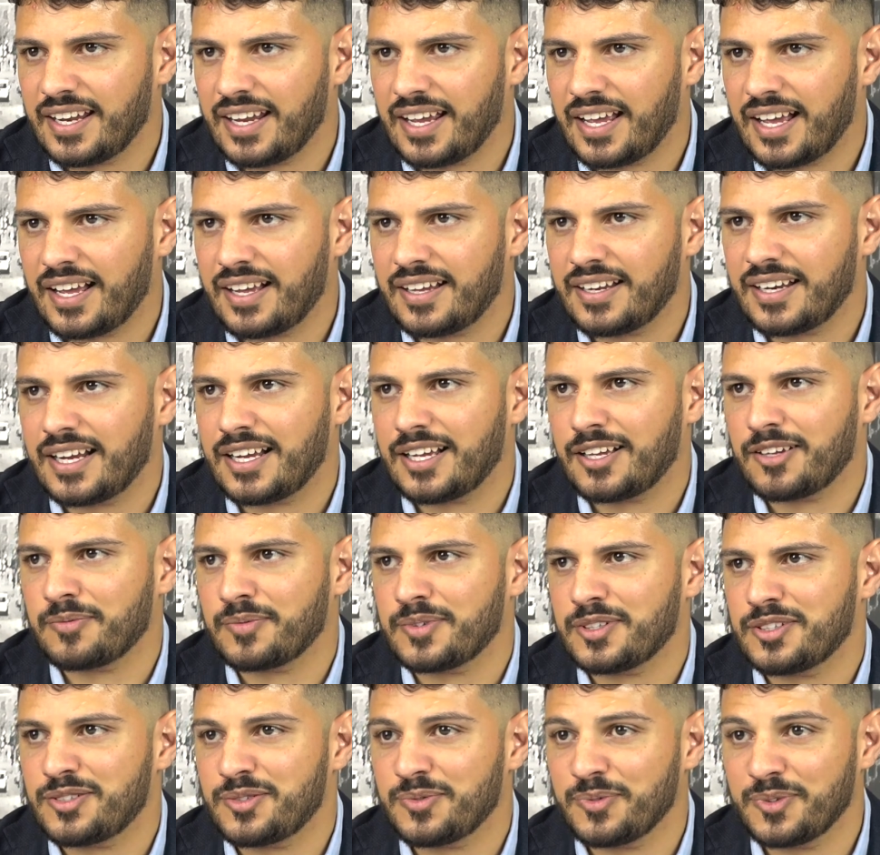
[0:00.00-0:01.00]
out,
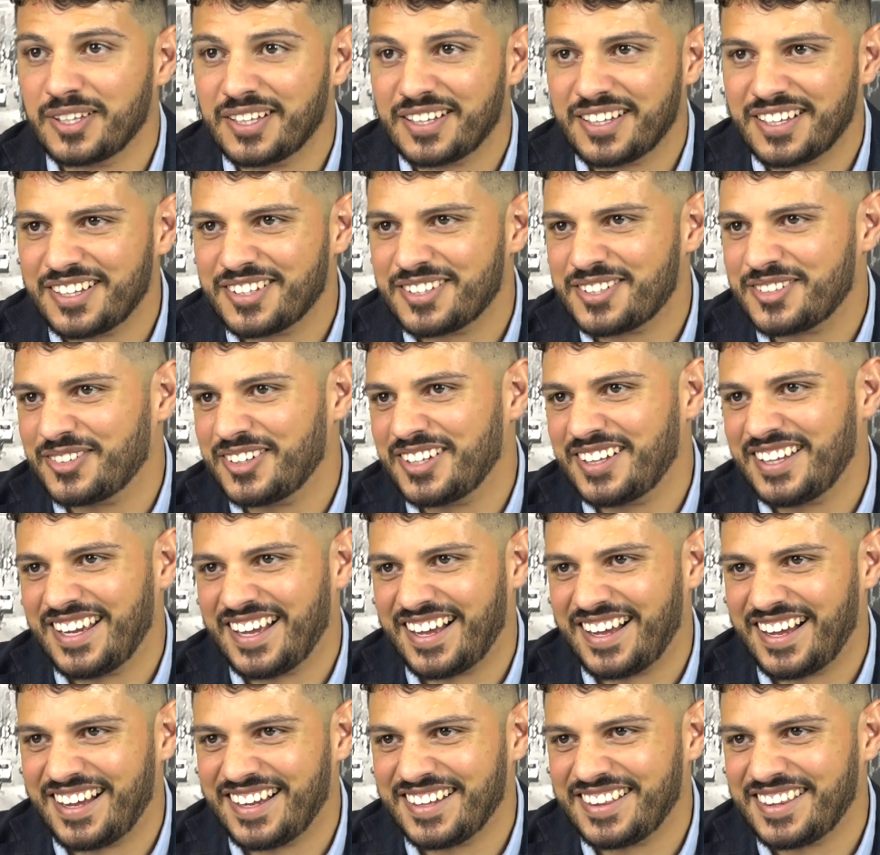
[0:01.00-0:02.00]
it's really
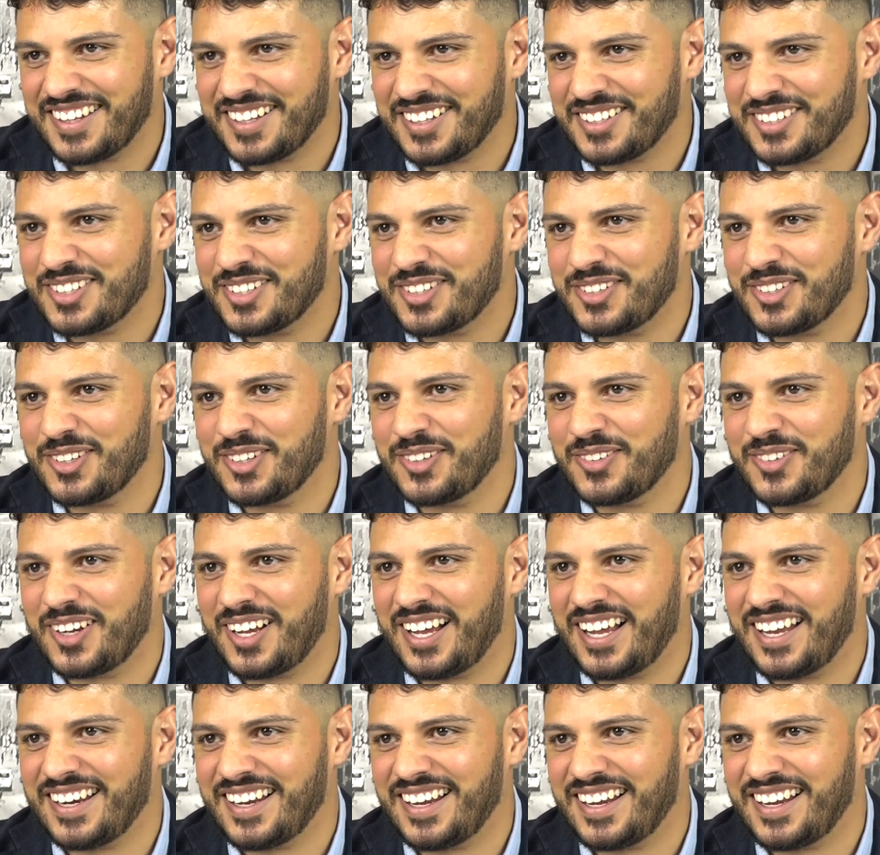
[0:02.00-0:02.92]
hard thing to do, right?